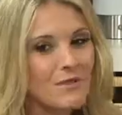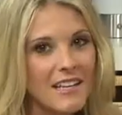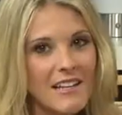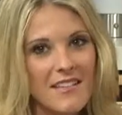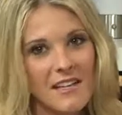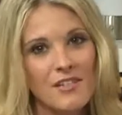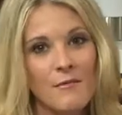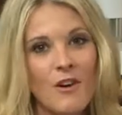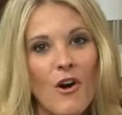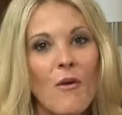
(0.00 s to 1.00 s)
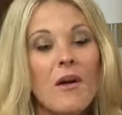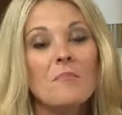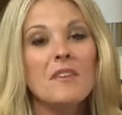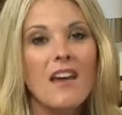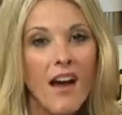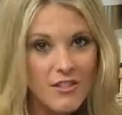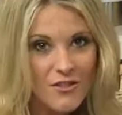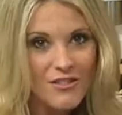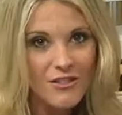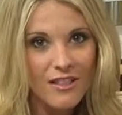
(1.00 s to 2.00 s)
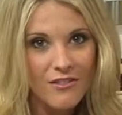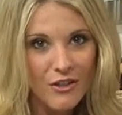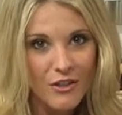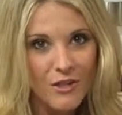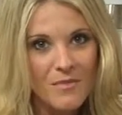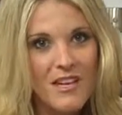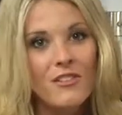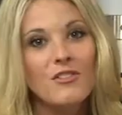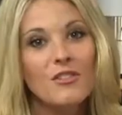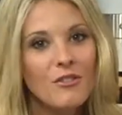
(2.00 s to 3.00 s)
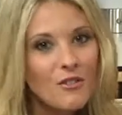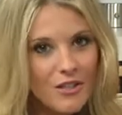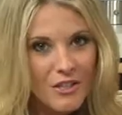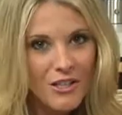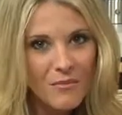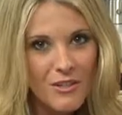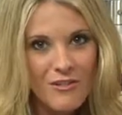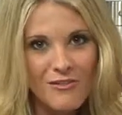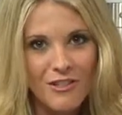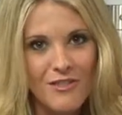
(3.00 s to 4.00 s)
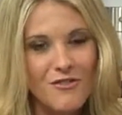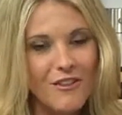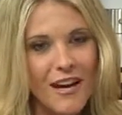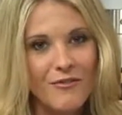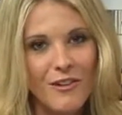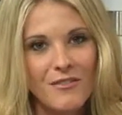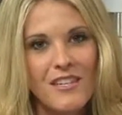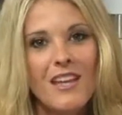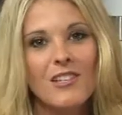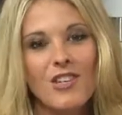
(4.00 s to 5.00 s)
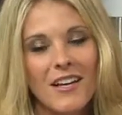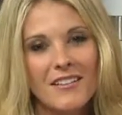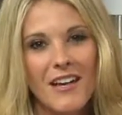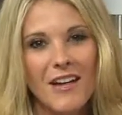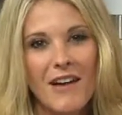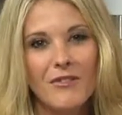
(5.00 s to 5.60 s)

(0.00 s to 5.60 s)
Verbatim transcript: really excited to go beyond just your living rooms to your computer screens, your iPhones. Check us out at